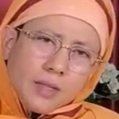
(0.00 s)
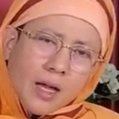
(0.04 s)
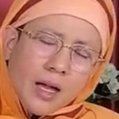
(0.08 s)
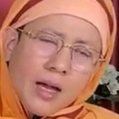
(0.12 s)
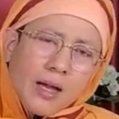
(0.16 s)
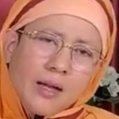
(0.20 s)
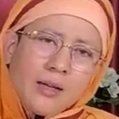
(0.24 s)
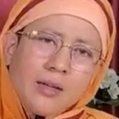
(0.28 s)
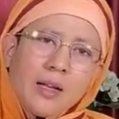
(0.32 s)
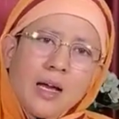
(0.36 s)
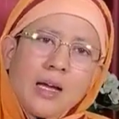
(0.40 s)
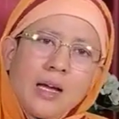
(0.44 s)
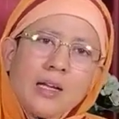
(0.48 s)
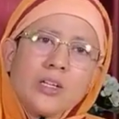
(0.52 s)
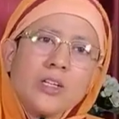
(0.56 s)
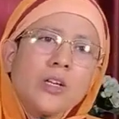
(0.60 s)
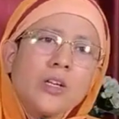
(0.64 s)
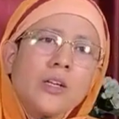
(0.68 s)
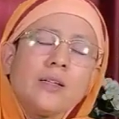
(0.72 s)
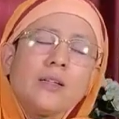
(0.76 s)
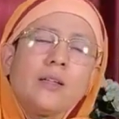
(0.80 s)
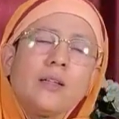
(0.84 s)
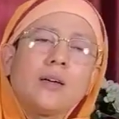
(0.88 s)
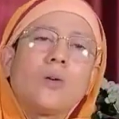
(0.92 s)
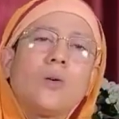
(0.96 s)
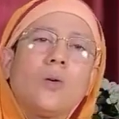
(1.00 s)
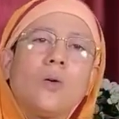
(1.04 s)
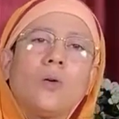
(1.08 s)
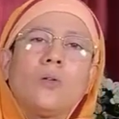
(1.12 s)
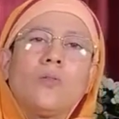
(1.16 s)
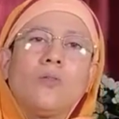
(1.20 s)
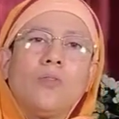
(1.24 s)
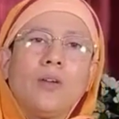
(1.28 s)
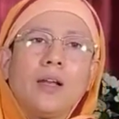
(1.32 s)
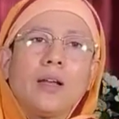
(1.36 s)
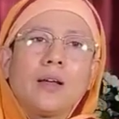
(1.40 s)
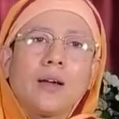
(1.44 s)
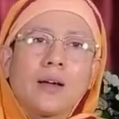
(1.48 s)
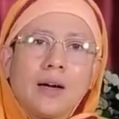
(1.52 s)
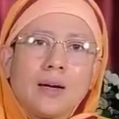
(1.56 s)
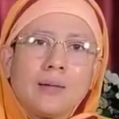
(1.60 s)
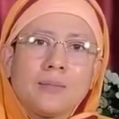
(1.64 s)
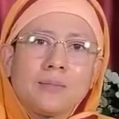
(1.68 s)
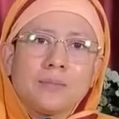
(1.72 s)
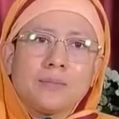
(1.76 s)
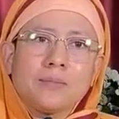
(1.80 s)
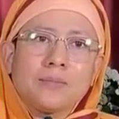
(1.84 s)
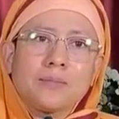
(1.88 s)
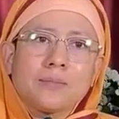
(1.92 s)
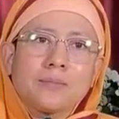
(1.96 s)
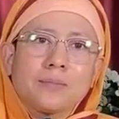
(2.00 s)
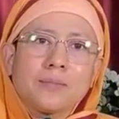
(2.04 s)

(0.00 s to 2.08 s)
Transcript: and naturally the goal will come.